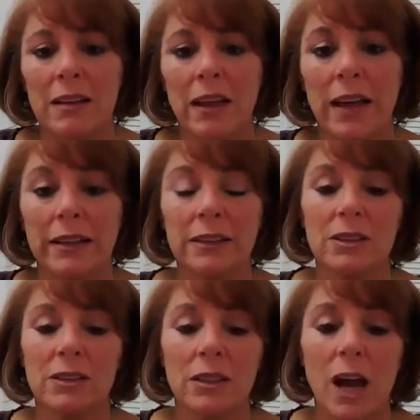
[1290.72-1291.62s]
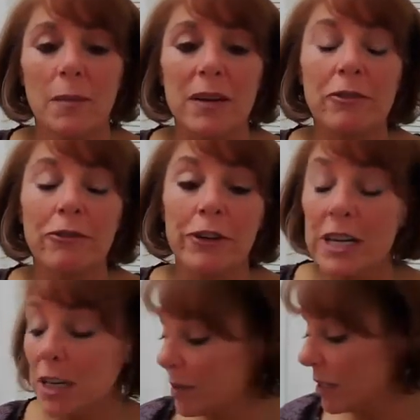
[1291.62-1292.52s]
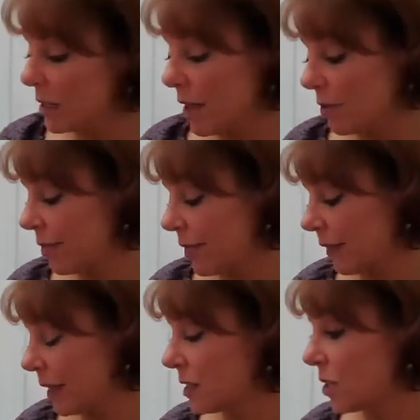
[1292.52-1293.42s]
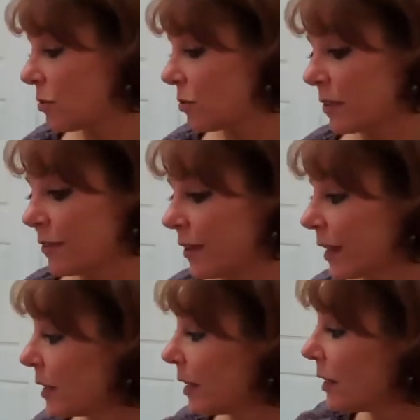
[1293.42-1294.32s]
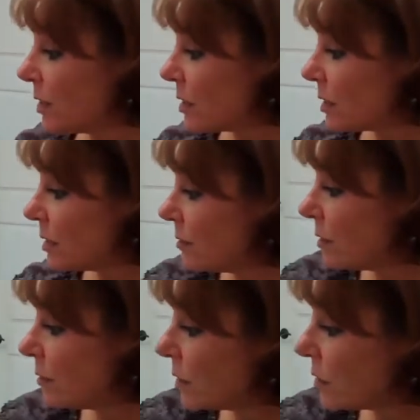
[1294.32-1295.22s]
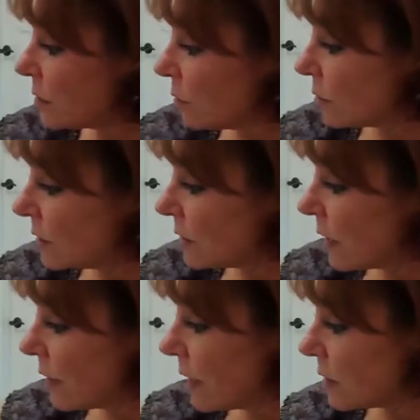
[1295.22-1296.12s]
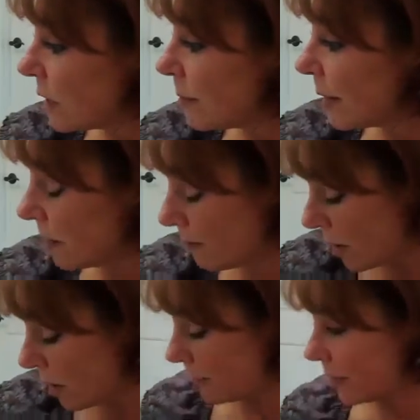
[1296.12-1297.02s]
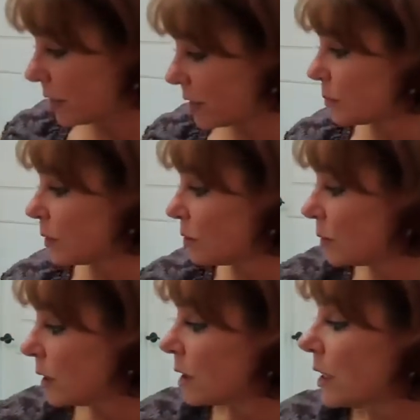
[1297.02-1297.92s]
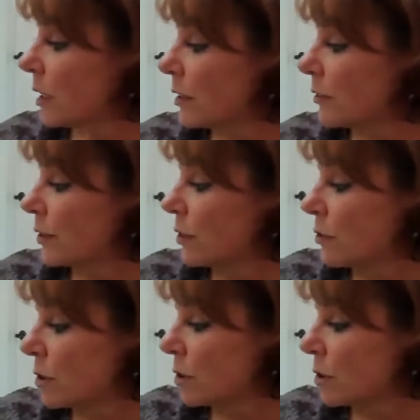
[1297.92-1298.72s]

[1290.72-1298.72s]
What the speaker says: And I mean, freedom is another thing that's huge. In fact, I just was told to say that. So I'm gonna make a mark of it because we'll do a little healing for the group.